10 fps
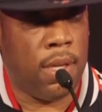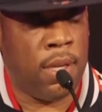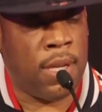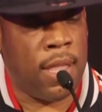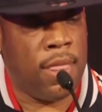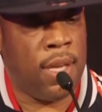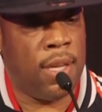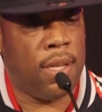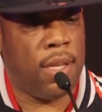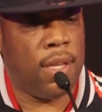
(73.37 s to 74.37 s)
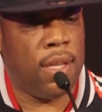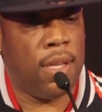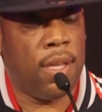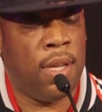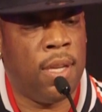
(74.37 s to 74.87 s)
is I think
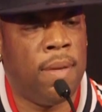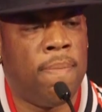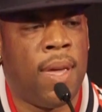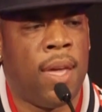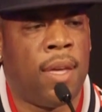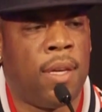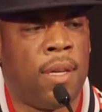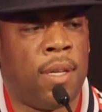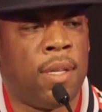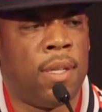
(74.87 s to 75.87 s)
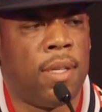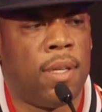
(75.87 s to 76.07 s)
any man could